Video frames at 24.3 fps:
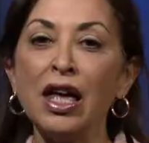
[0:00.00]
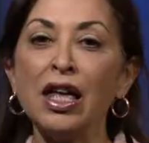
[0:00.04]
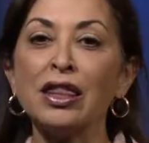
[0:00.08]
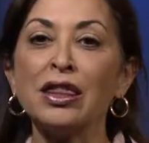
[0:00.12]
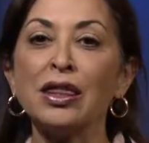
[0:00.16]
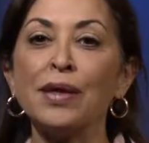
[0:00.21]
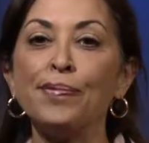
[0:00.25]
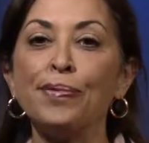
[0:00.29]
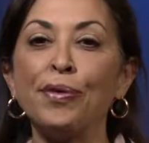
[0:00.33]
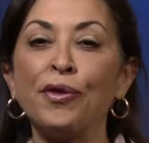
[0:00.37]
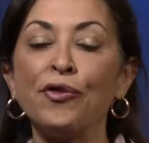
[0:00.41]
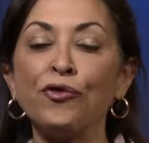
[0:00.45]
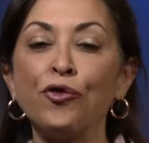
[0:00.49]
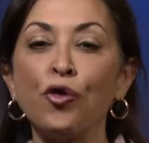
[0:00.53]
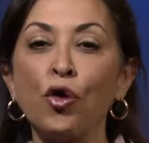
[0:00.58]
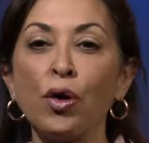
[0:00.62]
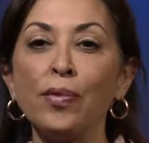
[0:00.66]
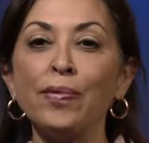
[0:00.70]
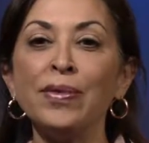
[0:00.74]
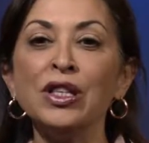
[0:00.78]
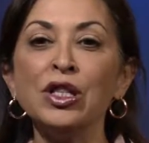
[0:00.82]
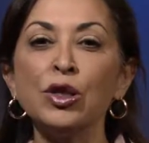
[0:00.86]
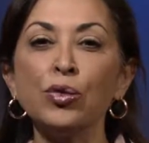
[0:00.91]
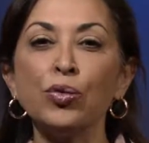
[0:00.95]
The
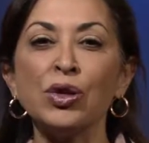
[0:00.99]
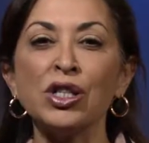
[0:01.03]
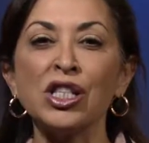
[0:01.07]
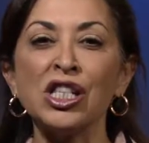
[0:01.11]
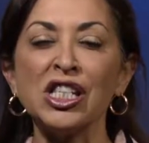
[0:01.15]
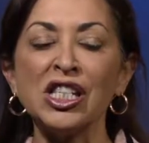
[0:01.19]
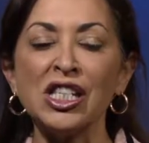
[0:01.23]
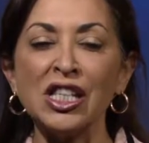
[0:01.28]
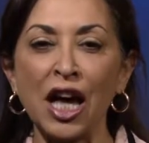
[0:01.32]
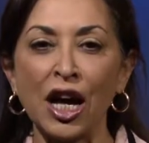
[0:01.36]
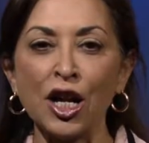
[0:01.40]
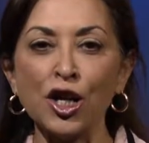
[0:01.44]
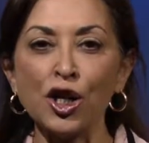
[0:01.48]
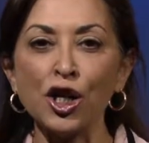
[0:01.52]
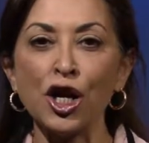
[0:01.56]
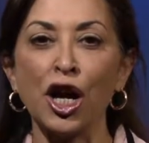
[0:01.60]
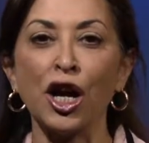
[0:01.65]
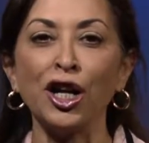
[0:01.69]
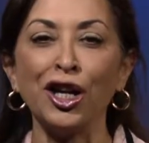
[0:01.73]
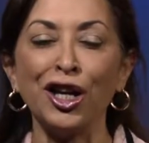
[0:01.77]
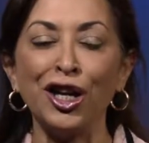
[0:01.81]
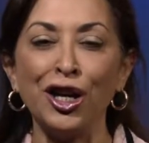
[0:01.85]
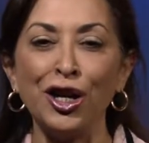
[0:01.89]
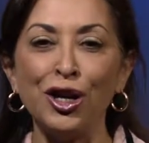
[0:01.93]
performance was such a
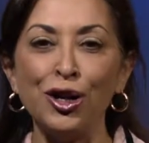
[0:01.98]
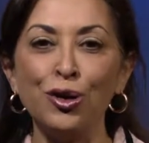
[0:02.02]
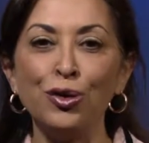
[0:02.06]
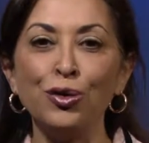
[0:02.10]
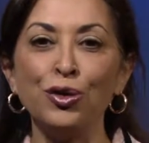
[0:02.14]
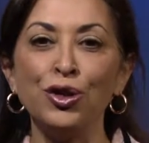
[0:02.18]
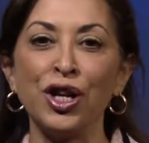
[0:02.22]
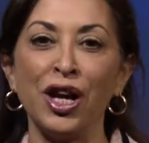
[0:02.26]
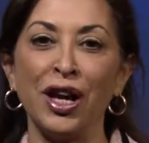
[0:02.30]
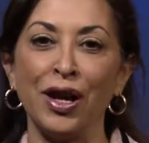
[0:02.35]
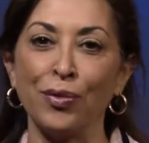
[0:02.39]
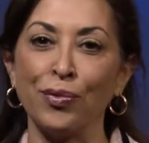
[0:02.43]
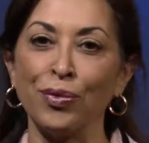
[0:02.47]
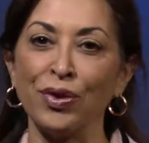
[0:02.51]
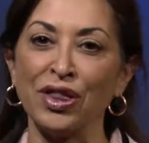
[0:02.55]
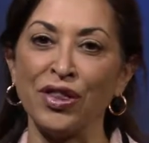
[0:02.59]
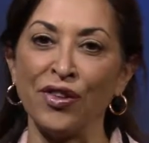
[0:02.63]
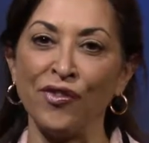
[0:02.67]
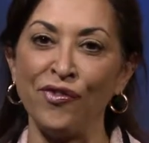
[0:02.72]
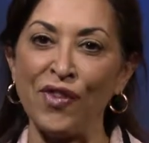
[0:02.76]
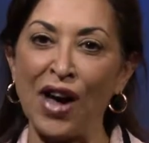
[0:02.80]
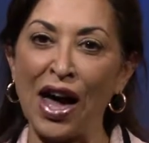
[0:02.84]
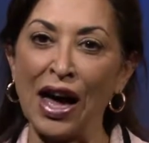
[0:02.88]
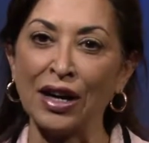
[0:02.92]
huge hit with
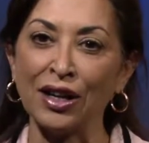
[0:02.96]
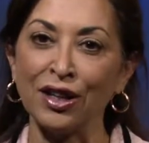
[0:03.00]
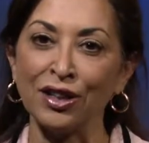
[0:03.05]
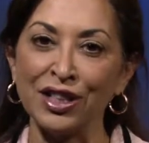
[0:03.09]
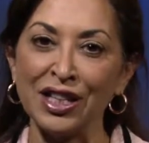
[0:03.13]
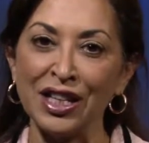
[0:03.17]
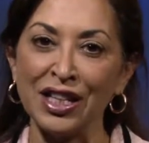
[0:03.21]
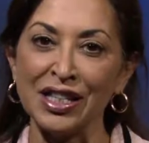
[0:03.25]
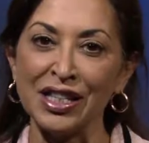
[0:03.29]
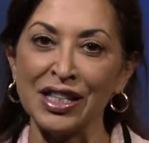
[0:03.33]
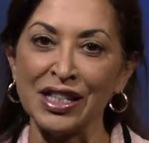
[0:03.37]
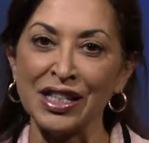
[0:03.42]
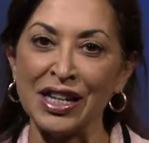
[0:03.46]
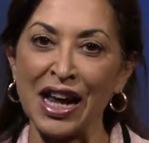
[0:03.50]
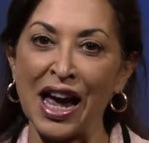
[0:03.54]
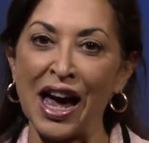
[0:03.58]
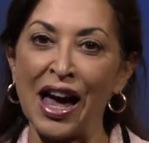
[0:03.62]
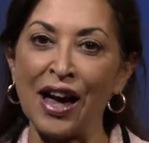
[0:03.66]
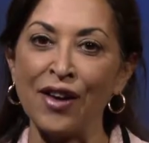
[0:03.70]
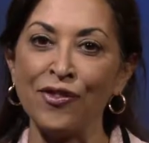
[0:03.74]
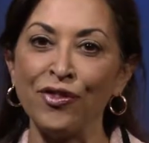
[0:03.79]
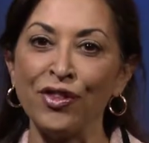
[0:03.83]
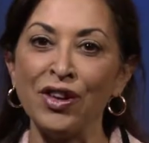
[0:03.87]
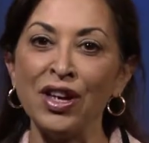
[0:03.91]
the faculty and
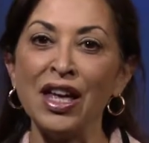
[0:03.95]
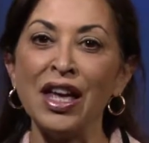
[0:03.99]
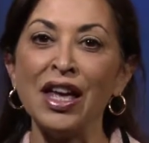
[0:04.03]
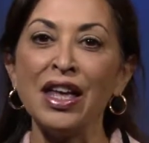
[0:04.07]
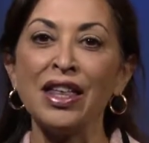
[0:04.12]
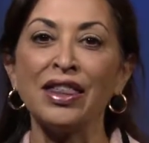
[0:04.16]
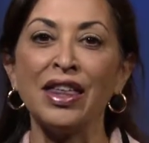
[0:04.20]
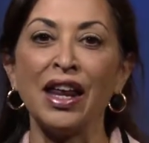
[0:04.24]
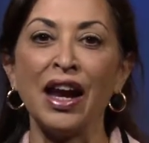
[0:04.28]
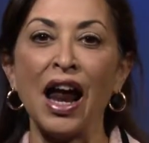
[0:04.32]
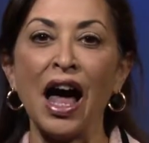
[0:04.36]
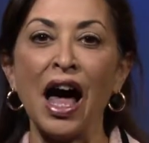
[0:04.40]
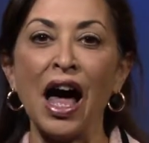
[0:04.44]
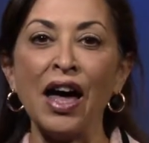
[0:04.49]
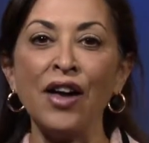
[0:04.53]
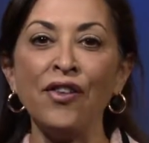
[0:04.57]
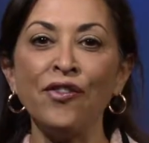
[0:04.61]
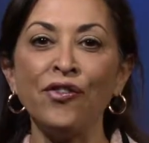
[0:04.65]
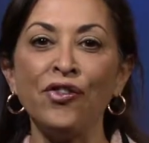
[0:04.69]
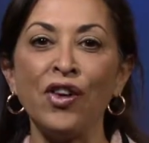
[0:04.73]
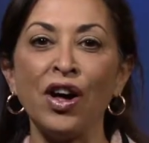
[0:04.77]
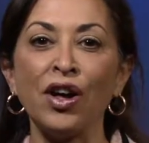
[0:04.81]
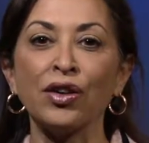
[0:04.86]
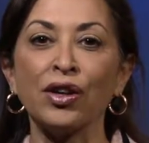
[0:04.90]
staff that I
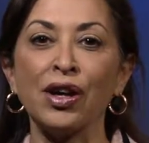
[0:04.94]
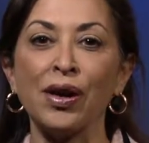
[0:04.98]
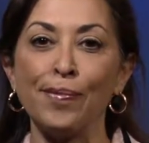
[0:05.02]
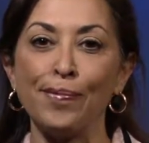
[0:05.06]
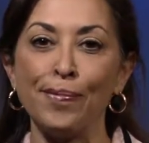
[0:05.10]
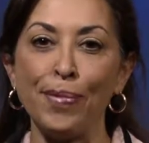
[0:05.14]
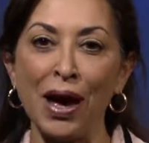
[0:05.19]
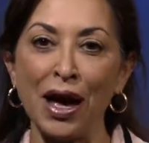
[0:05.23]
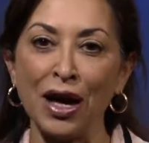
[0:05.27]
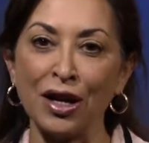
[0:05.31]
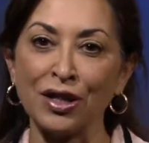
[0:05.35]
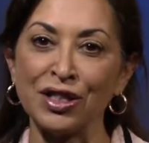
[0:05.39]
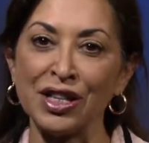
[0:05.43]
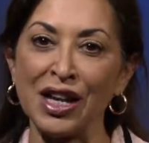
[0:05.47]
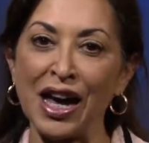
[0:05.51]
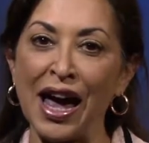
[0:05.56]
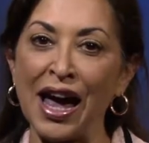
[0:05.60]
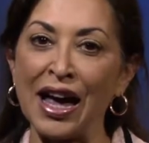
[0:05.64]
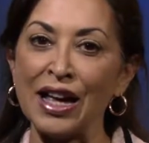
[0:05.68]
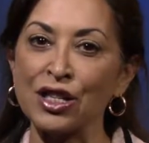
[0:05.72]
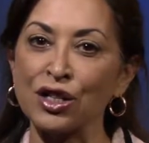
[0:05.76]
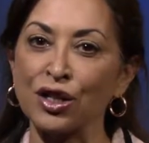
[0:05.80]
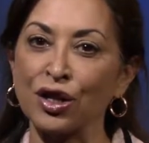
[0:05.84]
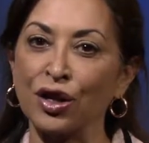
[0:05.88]
felt compelled to
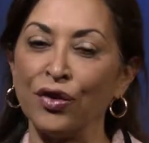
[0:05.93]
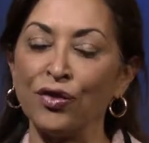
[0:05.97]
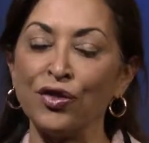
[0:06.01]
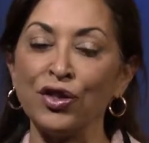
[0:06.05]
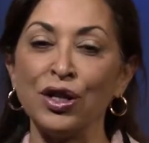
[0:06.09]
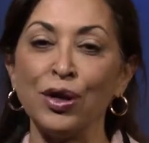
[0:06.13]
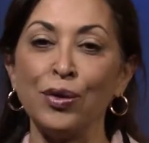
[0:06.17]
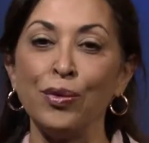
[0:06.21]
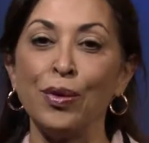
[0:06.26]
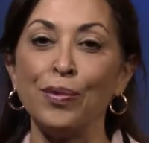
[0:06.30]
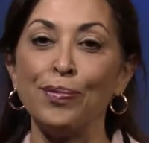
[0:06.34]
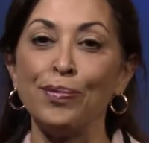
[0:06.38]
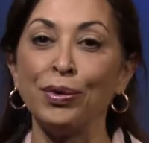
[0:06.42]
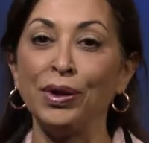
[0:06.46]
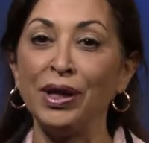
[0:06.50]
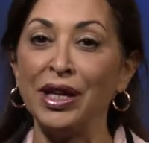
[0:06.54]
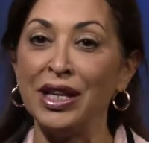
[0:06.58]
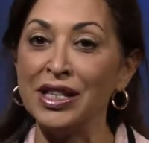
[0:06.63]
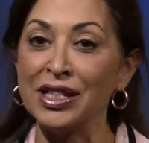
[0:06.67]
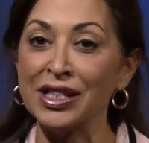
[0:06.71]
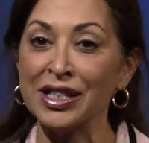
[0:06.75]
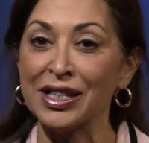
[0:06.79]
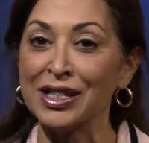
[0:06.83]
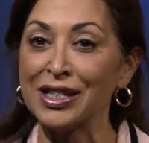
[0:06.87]
ask her if she would
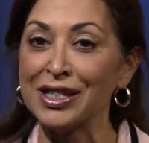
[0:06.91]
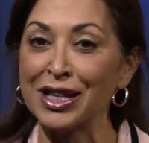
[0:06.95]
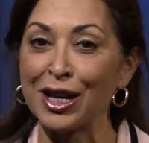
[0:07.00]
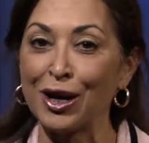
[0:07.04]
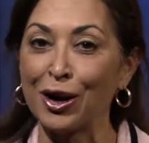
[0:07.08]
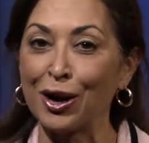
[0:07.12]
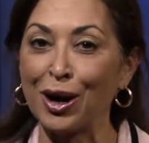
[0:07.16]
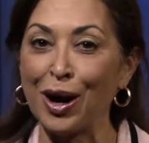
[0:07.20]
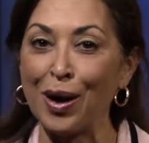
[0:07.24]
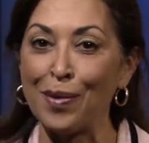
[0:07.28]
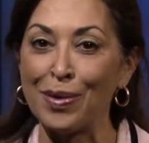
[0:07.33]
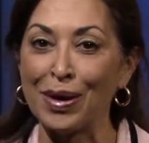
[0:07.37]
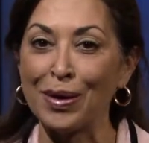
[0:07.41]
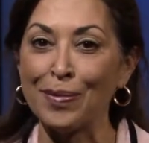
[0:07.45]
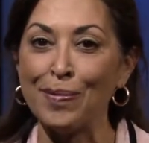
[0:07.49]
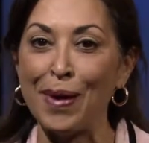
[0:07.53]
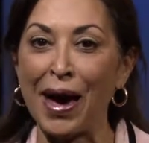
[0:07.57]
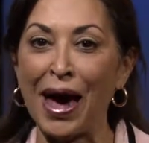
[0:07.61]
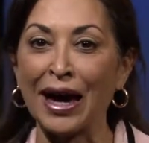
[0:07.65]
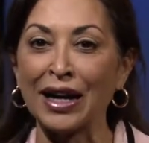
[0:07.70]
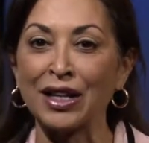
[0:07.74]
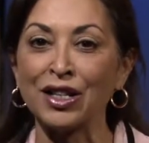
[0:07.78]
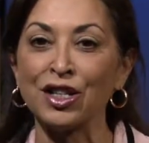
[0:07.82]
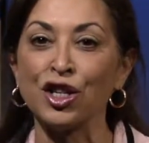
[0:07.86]
please consider coming
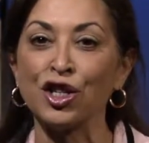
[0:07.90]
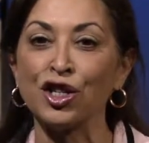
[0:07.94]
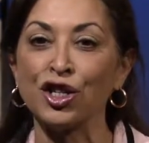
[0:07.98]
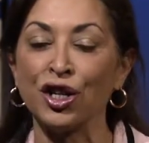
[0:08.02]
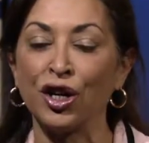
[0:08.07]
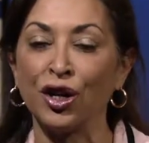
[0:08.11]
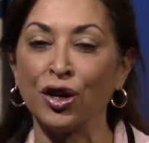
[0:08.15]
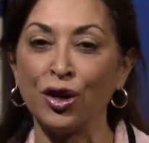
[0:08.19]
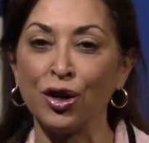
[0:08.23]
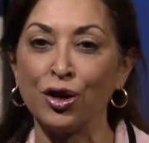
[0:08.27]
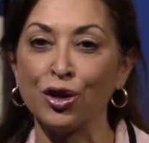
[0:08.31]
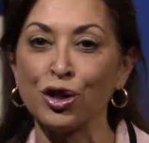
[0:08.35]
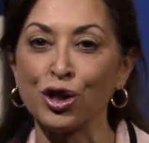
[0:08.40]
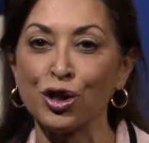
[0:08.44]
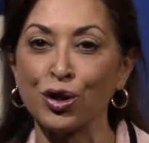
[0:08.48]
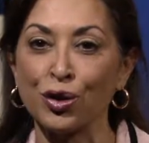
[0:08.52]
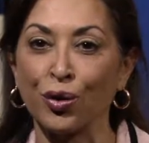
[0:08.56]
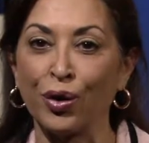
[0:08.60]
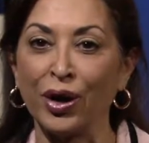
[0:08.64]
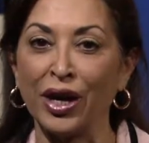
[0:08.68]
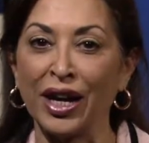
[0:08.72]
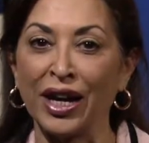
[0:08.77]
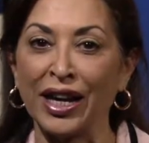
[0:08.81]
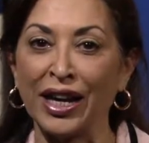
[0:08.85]
back to share her
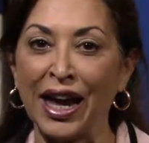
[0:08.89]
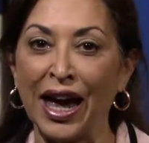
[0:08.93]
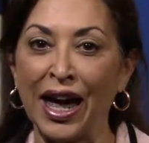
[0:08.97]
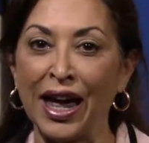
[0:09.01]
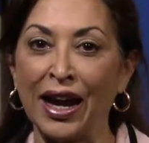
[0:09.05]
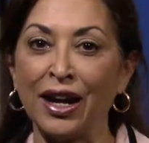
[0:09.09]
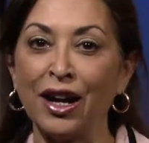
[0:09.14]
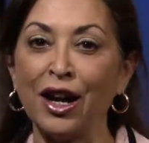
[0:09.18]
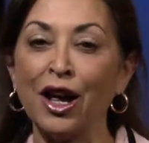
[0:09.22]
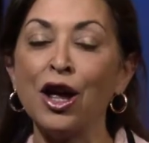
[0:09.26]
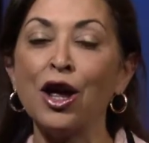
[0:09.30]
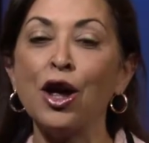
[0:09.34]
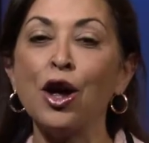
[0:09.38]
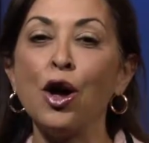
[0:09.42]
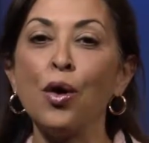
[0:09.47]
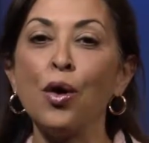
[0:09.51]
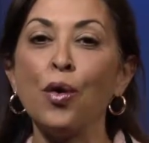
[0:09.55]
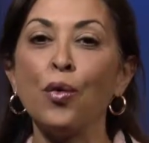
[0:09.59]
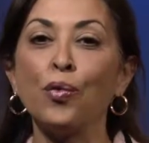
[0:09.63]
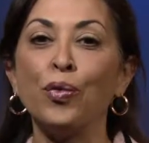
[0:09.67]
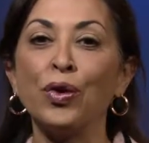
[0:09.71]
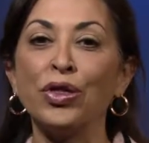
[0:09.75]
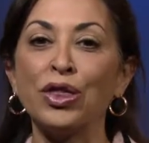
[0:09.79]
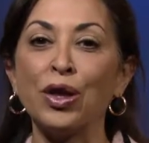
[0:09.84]
story again
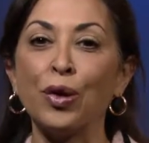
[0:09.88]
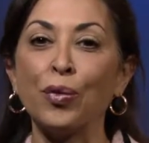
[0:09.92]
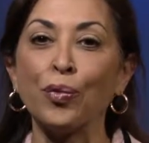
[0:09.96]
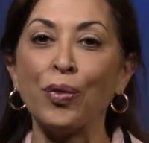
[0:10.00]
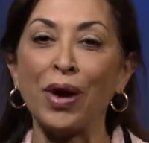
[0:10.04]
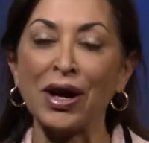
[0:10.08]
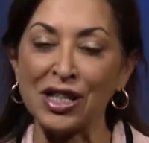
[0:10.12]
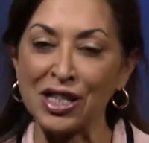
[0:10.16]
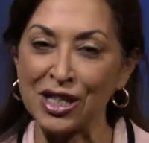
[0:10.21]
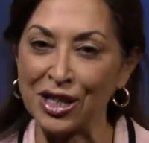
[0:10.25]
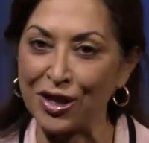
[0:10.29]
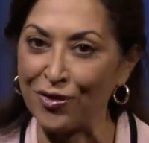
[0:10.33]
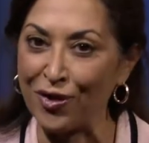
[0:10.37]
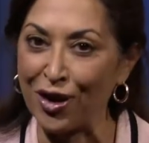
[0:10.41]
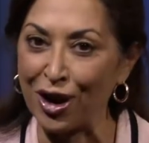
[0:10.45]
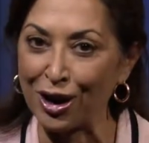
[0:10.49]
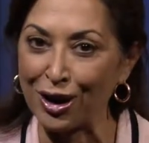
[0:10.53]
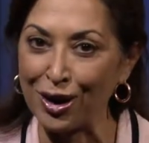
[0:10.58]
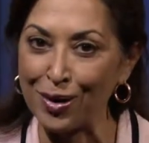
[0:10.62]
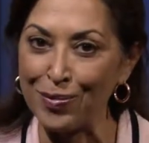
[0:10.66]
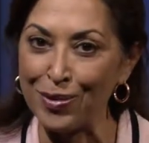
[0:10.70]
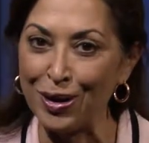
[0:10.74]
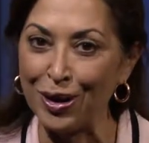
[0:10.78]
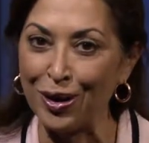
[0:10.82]
with the rest of our
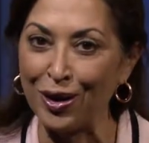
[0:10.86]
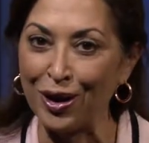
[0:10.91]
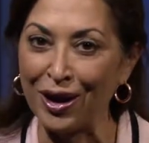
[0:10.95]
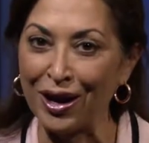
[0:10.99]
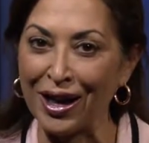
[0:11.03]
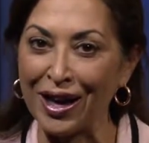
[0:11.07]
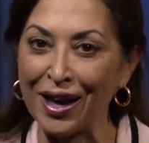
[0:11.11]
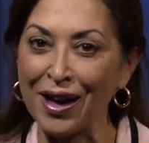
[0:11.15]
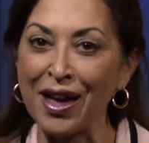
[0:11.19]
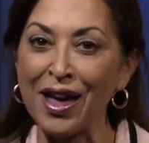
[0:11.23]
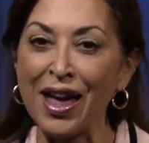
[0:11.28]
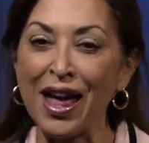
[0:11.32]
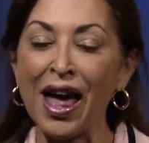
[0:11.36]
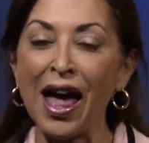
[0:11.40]
community.